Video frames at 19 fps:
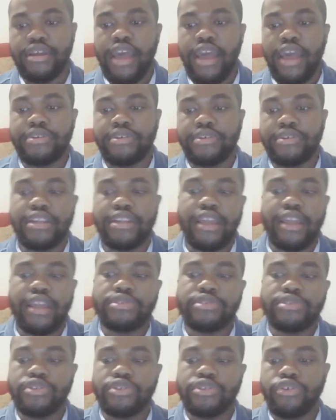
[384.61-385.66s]
I was then able
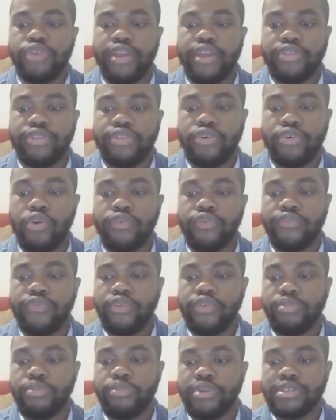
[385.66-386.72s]
to create the
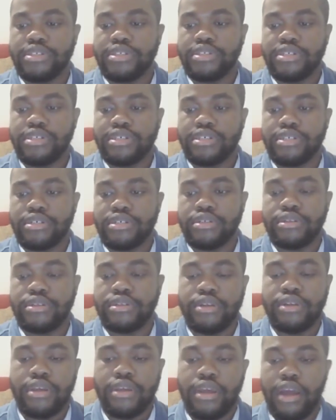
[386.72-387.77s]
overview presentation.
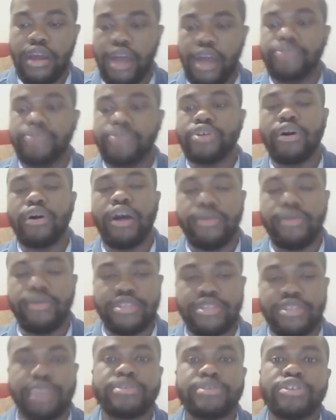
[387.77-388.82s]
I was
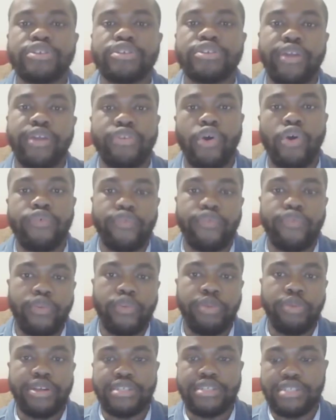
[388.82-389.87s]
able to create the overview
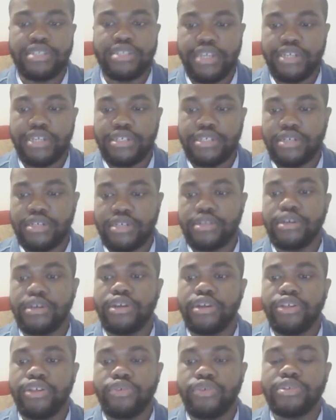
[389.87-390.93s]
presentation
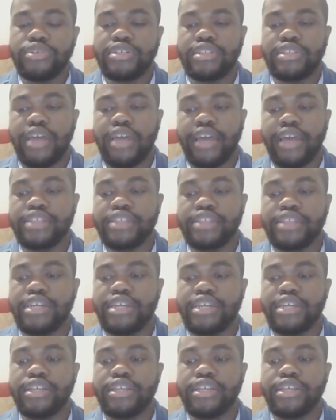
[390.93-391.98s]
using the
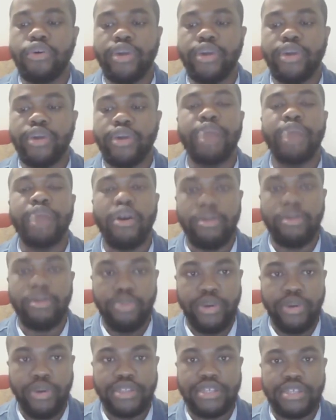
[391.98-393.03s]
NJDOH
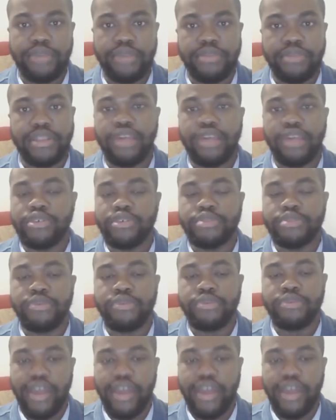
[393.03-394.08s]
PowerPoint template that was
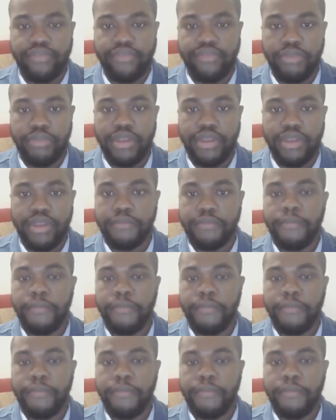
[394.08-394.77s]
provided for me.